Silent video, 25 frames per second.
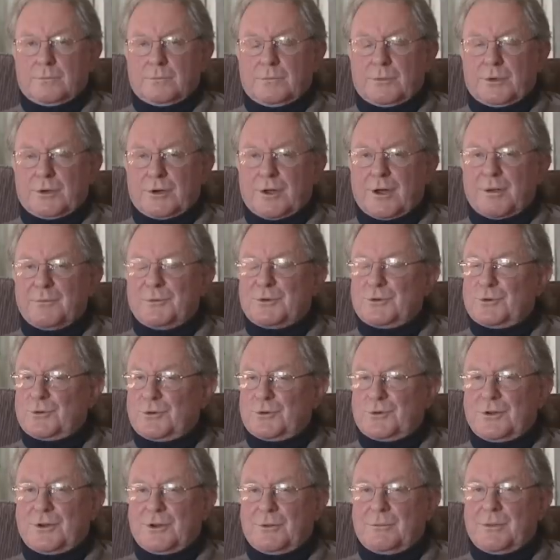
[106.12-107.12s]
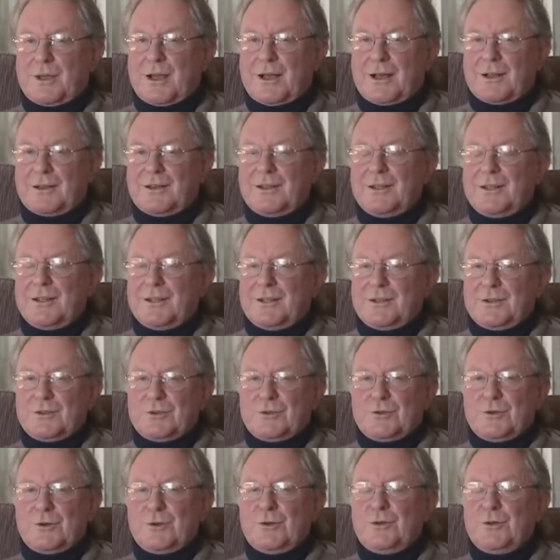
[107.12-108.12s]
But I'm talking about
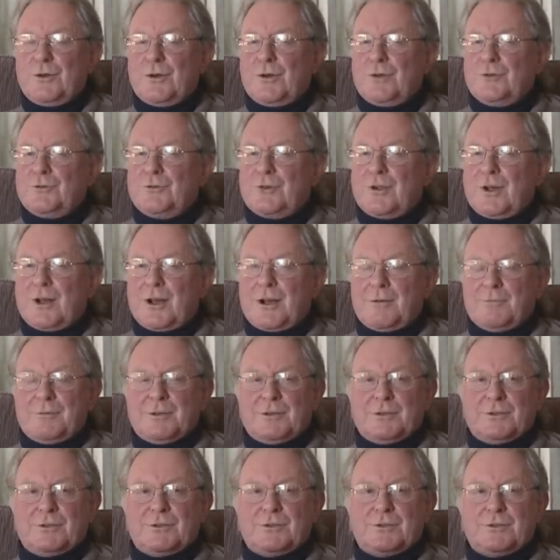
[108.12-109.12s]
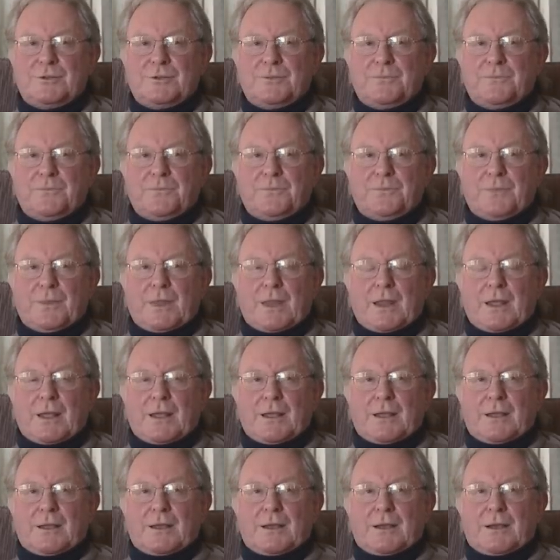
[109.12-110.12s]
studio dramas,
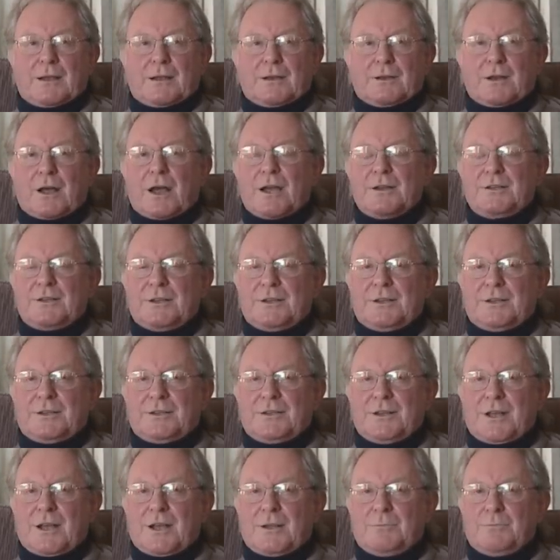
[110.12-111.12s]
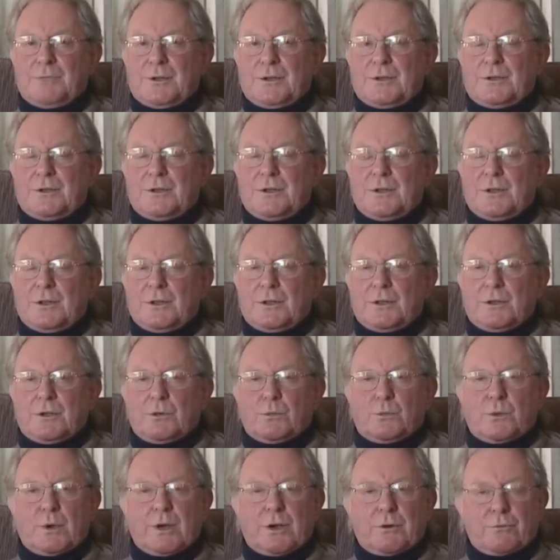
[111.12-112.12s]
light entertainment,
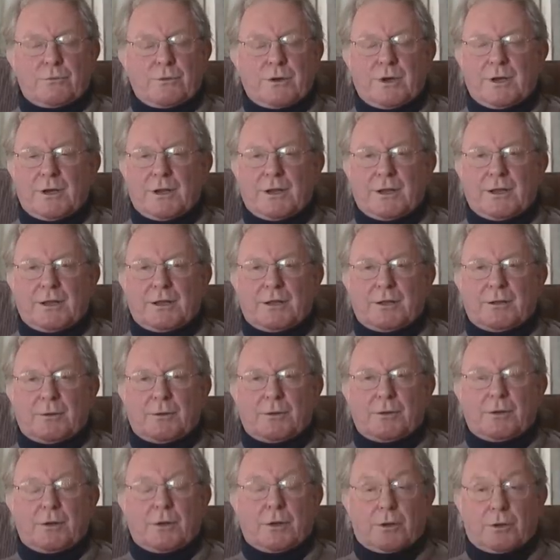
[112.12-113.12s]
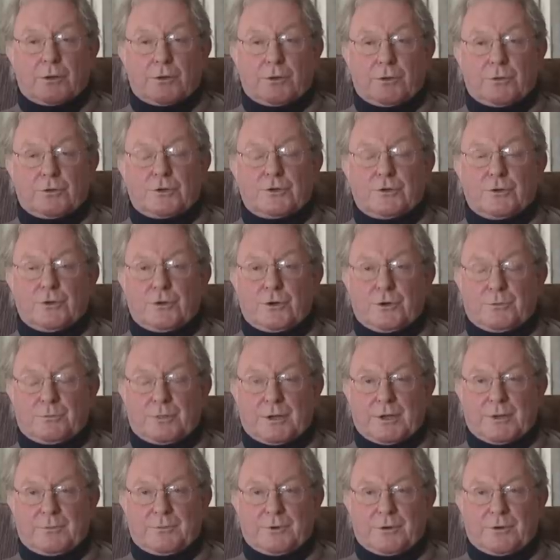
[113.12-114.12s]
where really you're shooting
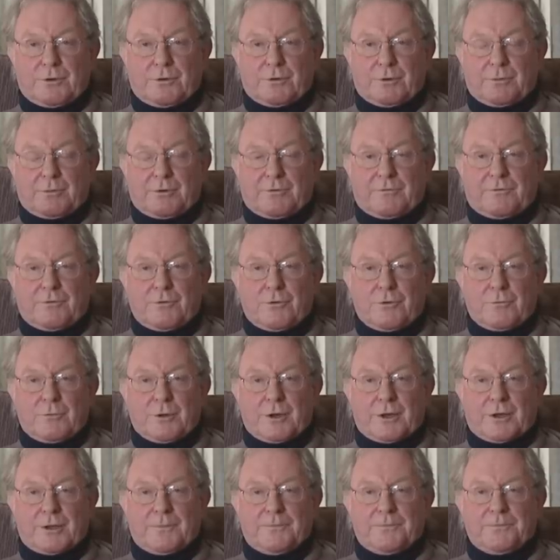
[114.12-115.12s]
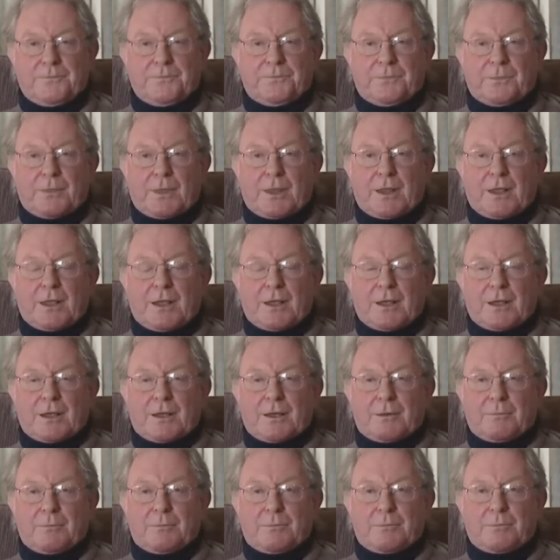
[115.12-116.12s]
people who are performing,
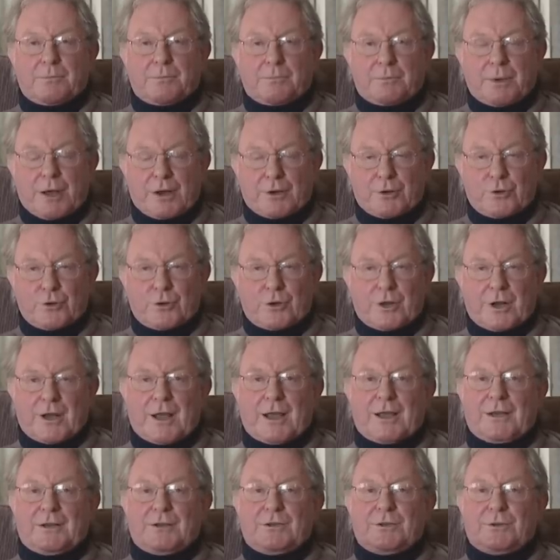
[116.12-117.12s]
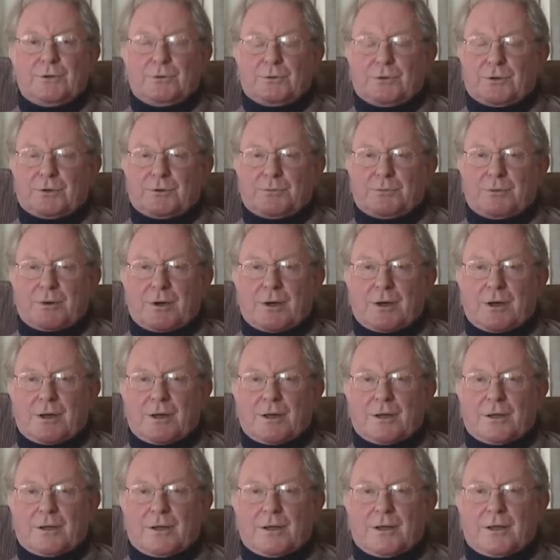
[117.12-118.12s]
but you can add to it
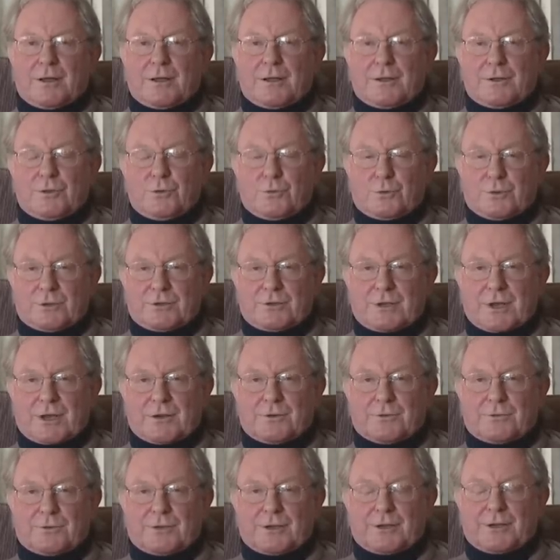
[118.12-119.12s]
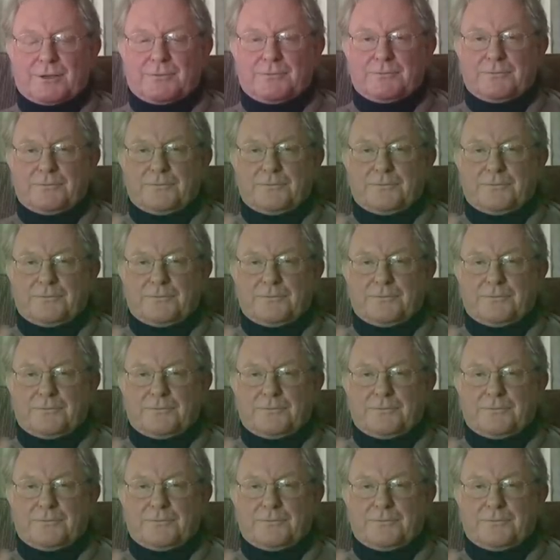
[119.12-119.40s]
by your subtlety.